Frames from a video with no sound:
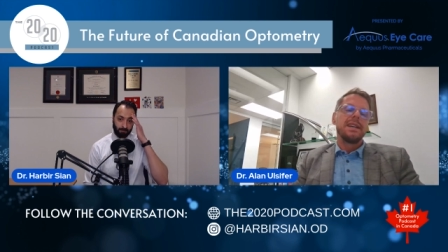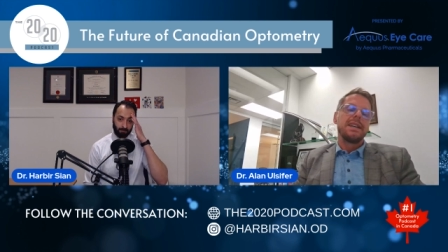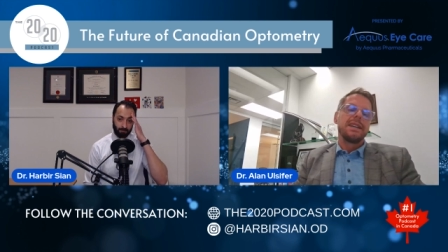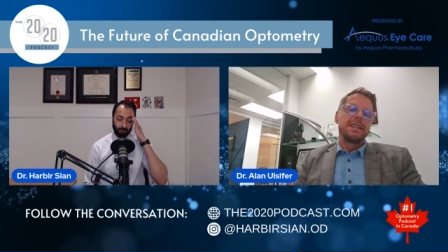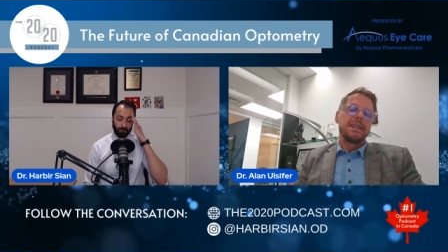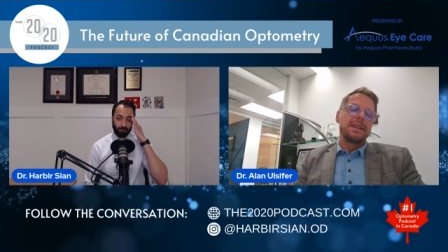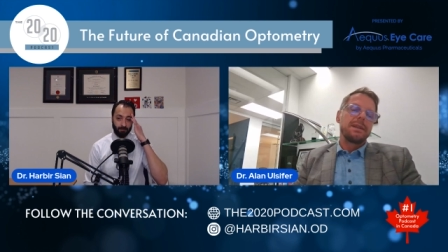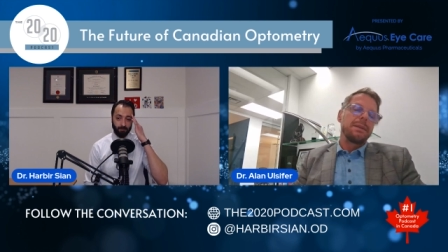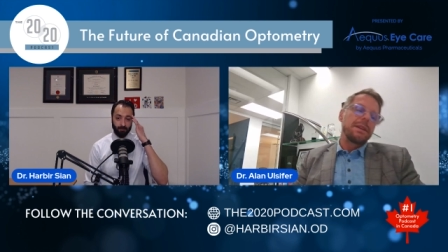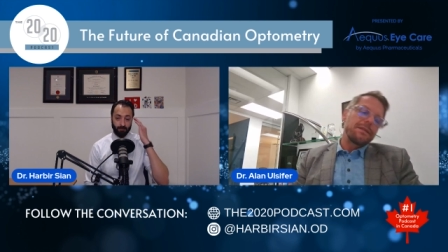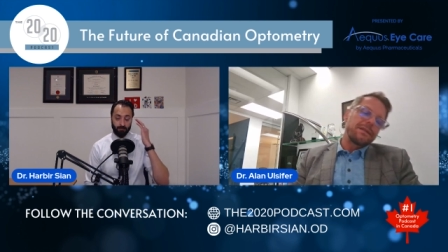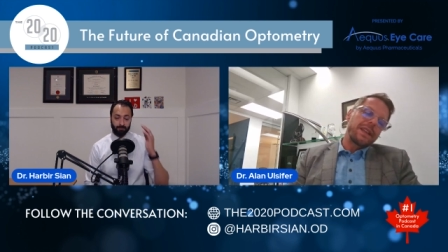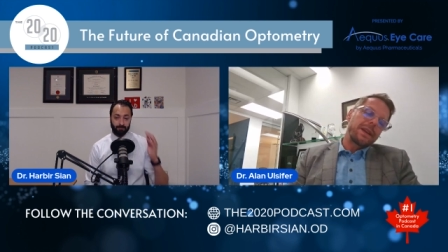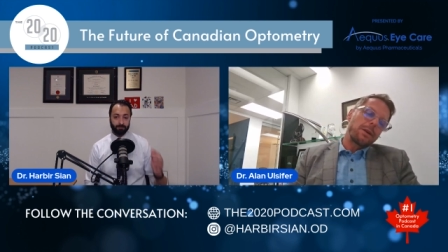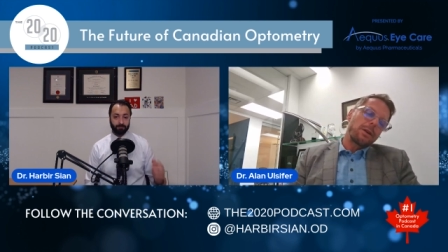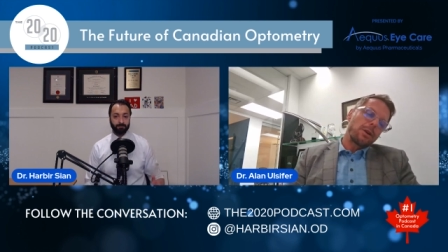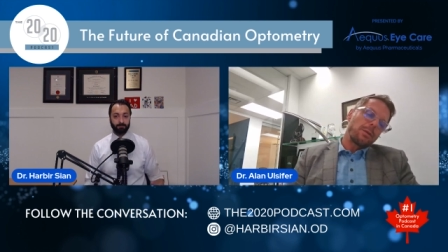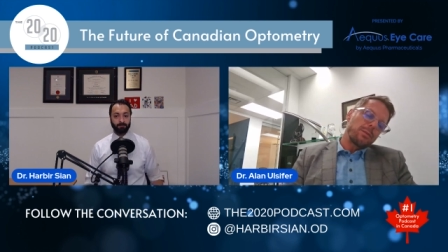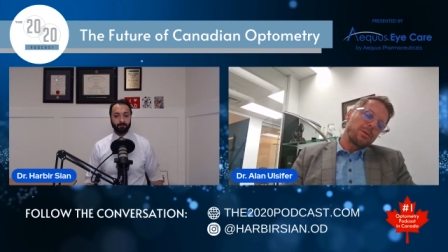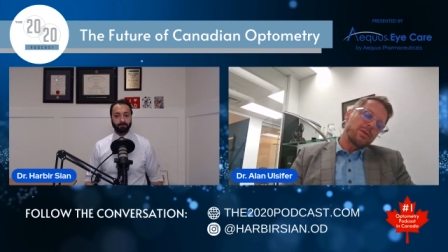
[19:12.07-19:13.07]
If they
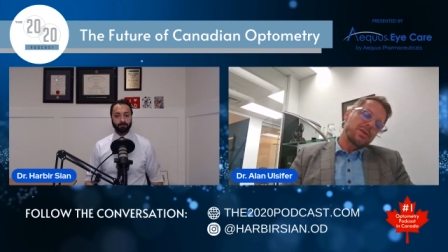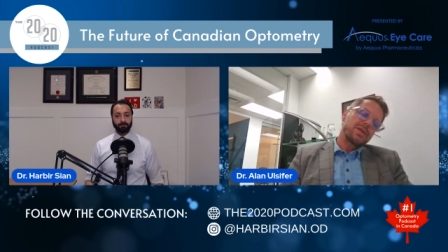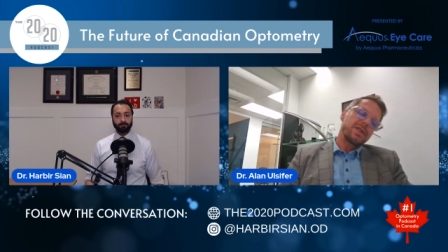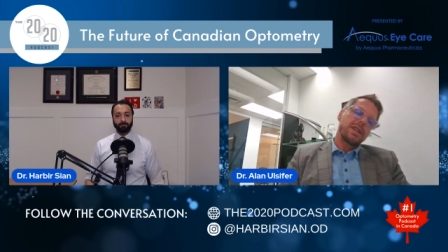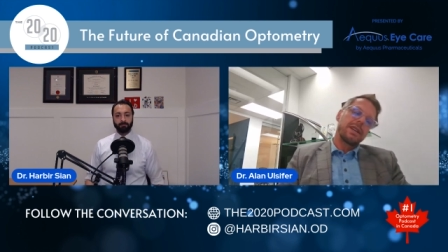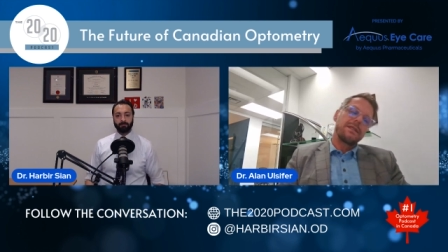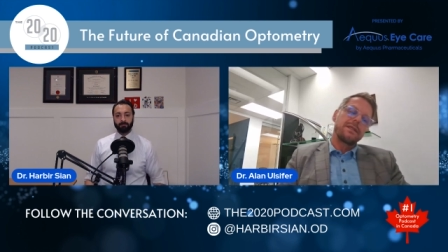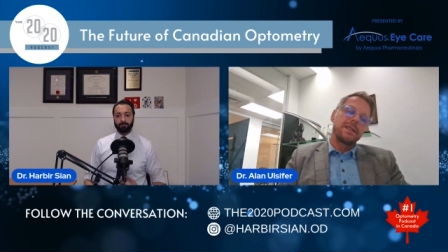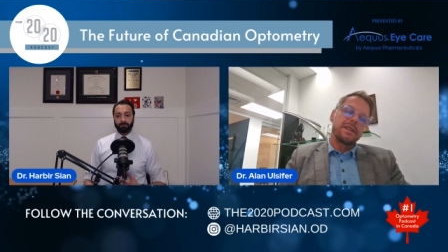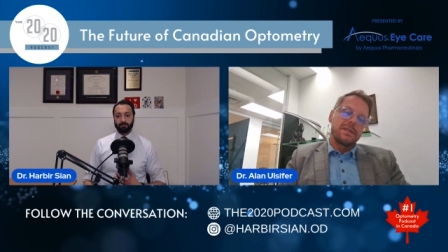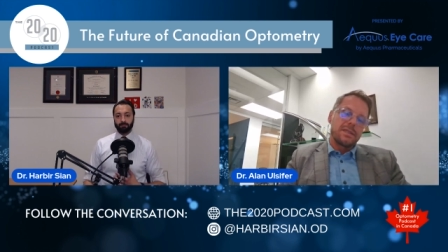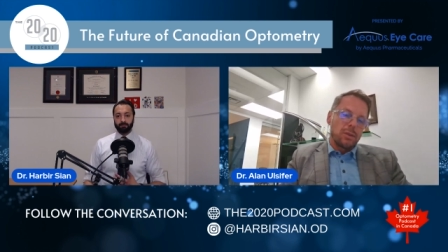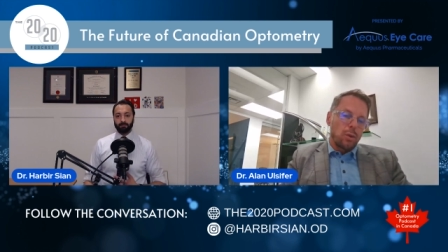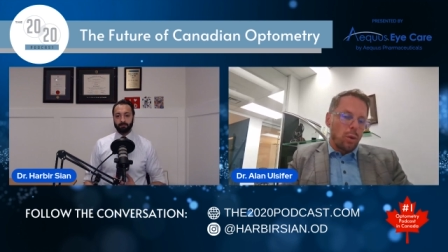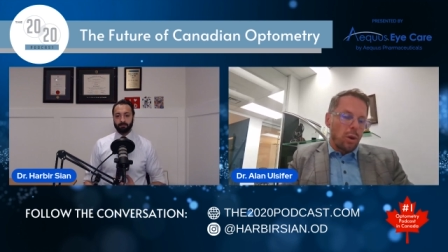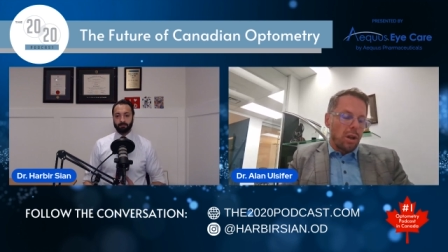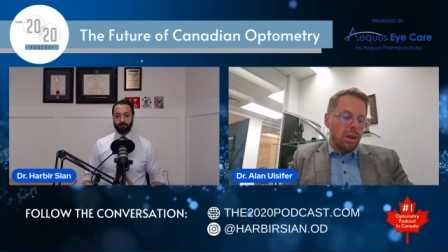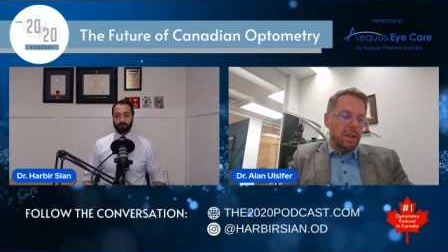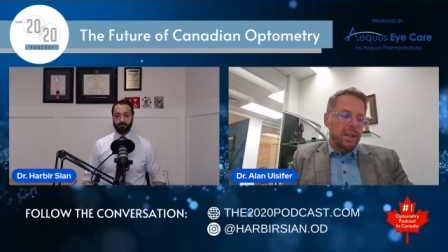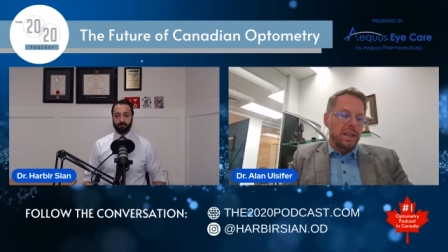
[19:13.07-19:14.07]
are perceived as
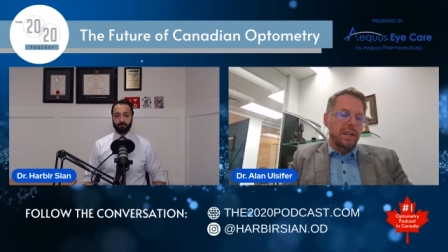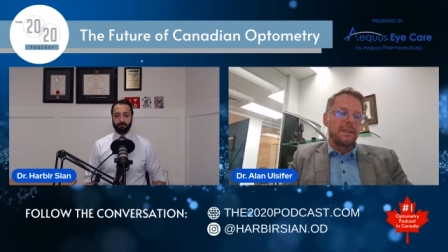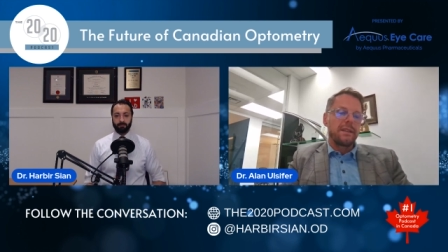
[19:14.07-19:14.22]
quality,